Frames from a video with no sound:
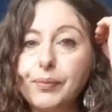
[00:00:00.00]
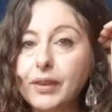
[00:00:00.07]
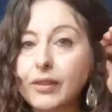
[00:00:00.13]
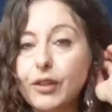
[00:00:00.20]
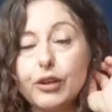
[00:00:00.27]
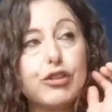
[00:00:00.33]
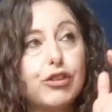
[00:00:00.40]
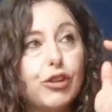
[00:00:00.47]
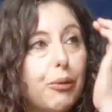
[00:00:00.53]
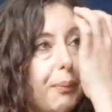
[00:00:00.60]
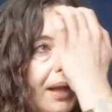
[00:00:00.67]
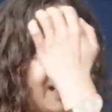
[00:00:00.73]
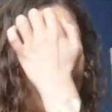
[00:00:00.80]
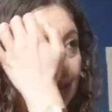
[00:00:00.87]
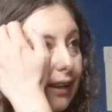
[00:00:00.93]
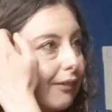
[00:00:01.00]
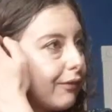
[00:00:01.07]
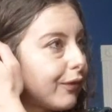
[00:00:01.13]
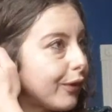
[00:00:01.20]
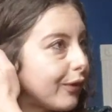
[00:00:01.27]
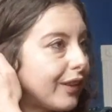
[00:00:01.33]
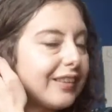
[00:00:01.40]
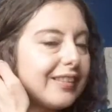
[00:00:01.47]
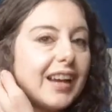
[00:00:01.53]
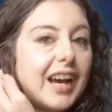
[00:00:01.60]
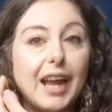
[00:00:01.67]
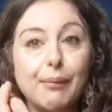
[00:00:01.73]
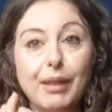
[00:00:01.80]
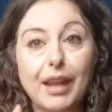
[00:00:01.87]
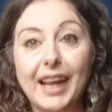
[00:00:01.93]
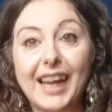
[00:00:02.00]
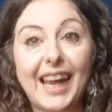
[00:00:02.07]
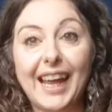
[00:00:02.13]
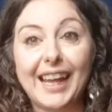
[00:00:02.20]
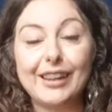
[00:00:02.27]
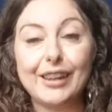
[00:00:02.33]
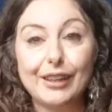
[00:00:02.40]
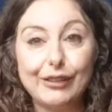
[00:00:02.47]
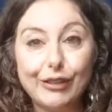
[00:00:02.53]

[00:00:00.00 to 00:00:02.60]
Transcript: There's so many for this time that I can't